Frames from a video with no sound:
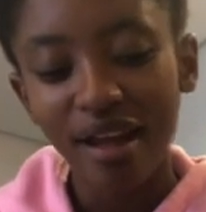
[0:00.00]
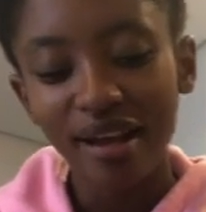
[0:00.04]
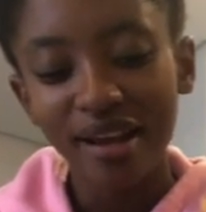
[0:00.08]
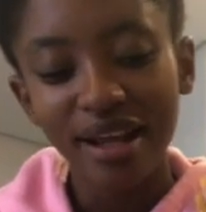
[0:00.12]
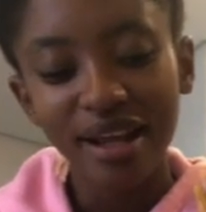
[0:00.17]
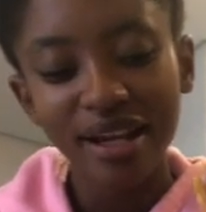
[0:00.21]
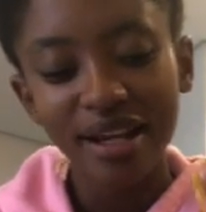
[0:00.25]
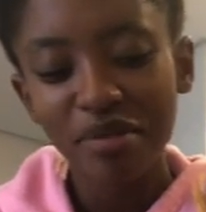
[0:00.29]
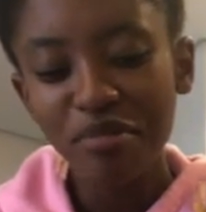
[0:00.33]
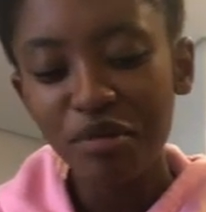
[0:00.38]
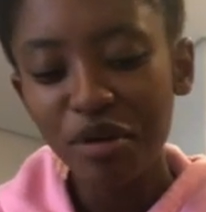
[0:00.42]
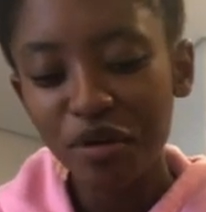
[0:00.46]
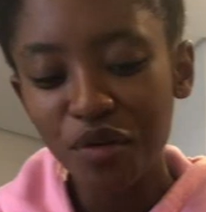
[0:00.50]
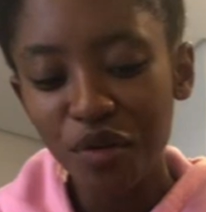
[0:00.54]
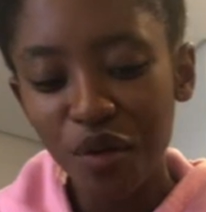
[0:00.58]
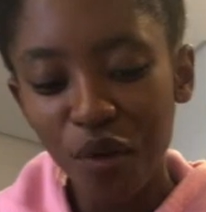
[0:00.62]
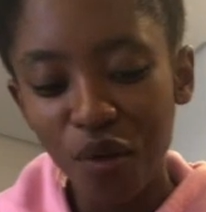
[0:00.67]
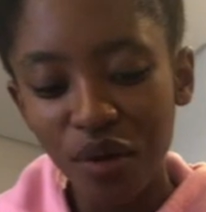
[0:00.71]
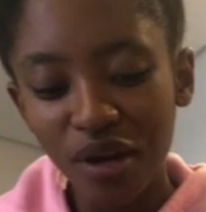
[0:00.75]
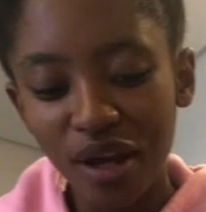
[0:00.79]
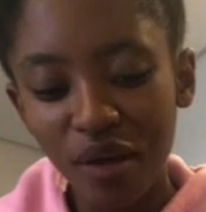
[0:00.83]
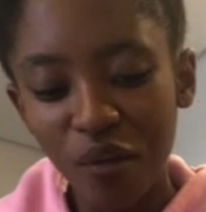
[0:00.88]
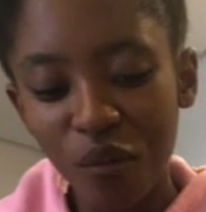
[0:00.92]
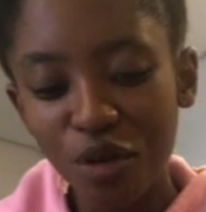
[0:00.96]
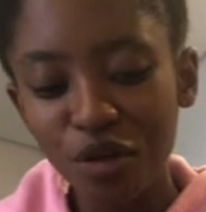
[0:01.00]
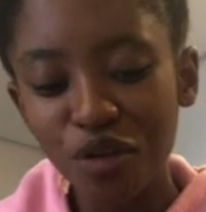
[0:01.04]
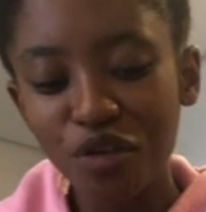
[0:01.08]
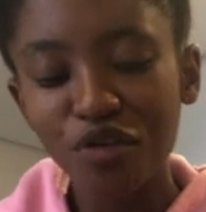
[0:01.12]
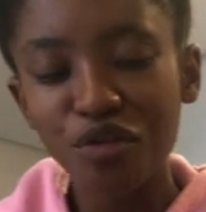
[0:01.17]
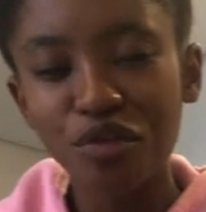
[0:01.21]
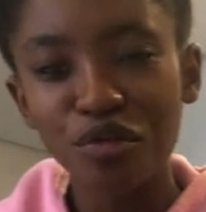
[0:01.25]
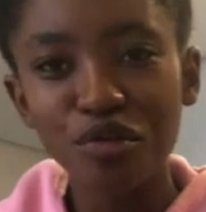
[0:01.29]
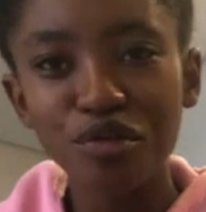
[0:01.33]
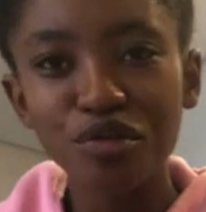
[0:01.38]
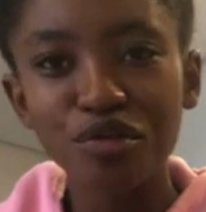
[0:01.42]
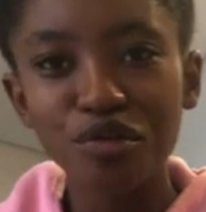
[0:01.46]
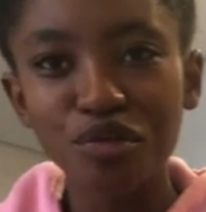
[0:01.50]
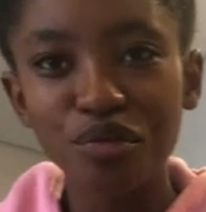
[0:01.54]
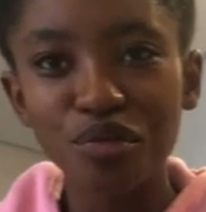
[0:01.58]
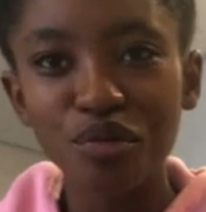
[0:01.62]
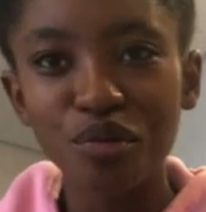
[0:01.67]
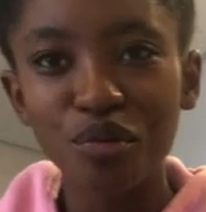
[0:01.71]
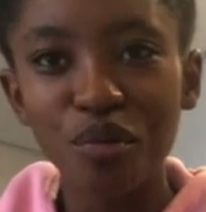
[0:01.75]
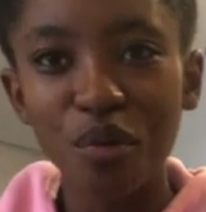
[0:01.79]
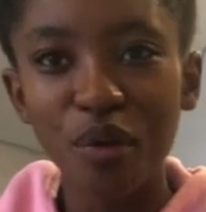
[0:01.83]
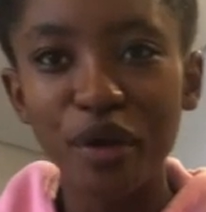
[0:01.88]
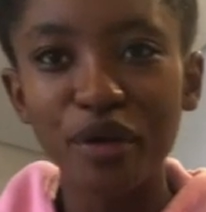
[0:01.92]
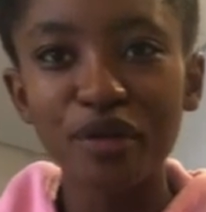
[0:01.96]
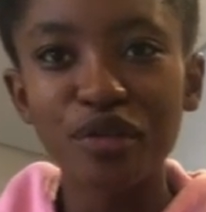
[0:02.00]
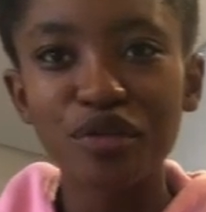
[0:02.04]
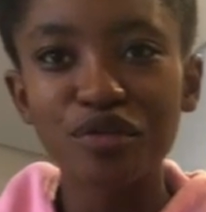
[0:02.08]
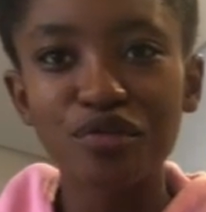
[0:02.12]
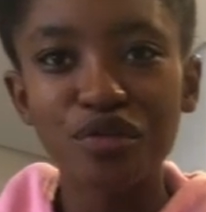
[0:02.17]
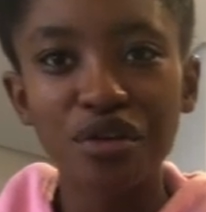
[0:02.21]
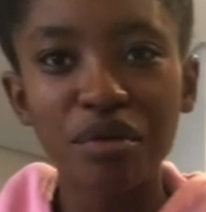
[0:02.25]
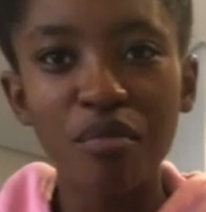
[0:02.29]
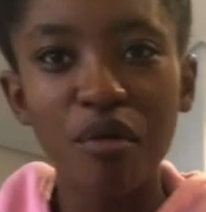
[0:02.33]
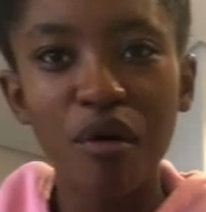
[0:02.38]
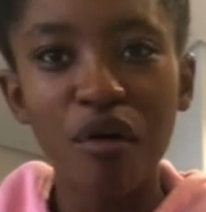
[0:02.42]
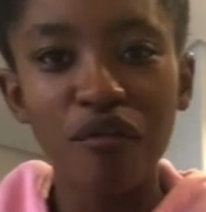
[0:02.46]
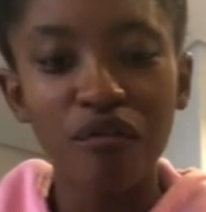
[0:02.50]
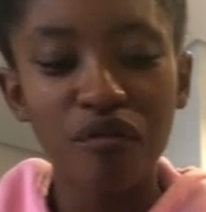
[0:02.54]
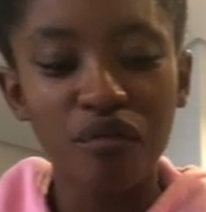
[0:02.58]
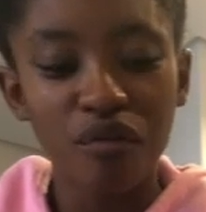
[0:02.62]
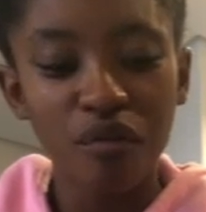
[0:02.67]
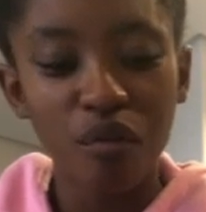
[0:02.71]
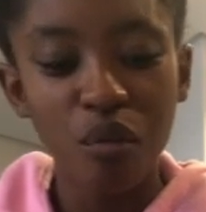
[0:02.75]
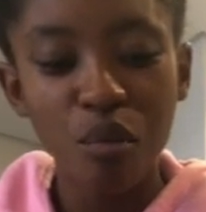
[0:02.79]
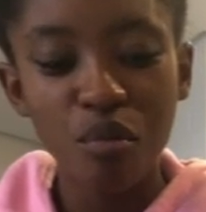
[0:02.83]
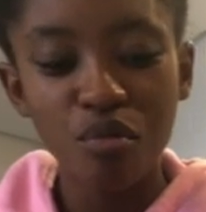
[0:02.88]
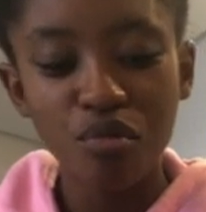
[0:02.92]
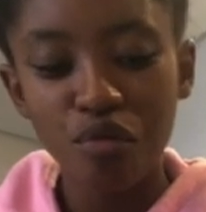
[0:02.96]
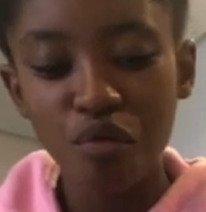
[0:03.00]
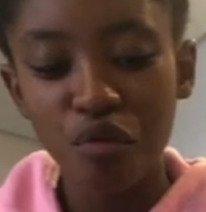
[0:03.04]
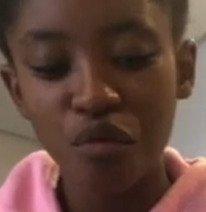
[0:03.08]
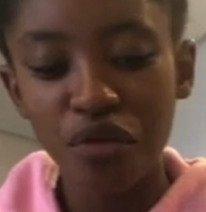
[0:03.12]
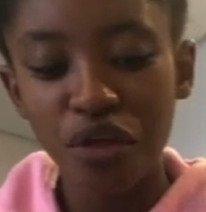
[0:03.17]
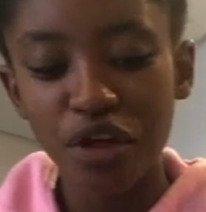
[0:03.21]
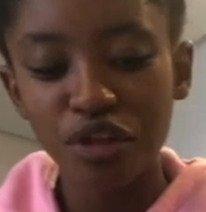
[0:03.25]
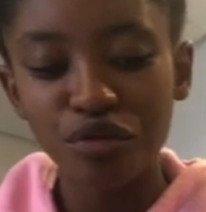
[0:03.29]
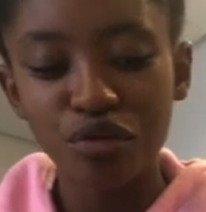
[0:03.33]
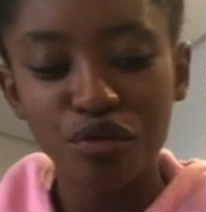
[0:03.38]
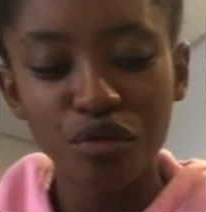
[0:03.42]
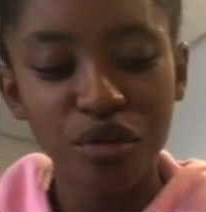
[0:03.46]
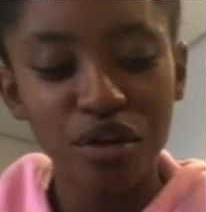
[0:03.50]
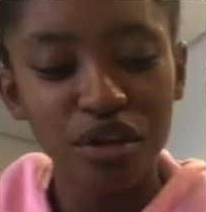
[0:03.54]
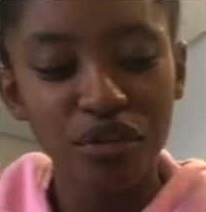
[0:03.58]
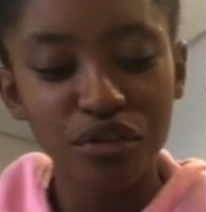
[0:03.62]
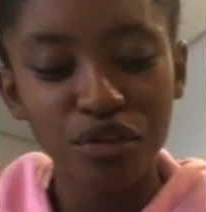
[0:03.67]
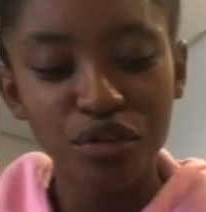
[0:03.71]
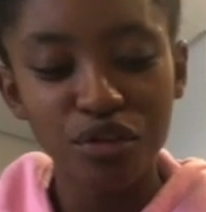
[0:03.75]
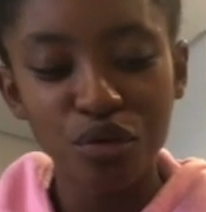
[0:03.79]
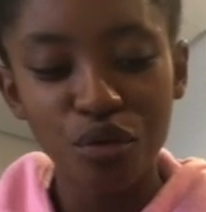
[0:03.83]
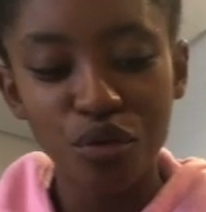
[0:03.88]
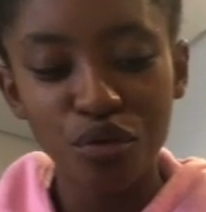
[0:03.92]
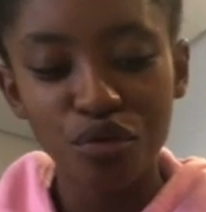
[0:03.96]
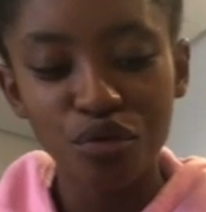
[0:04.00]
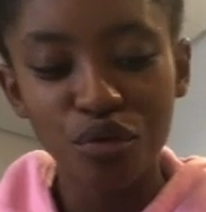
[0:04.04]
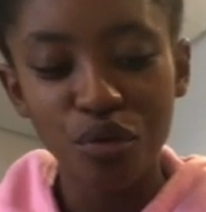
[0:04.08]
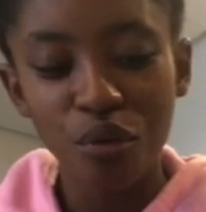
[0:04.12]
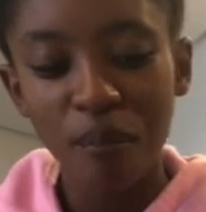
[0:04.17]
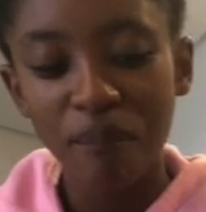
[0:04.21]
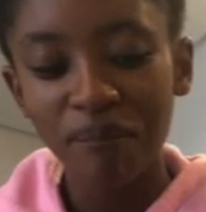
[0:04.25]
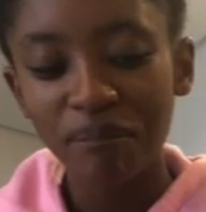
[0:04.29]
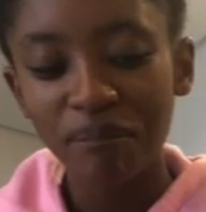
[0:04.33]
Like, let me know, like, what do you do when you dream of umdu that you don't even talk to?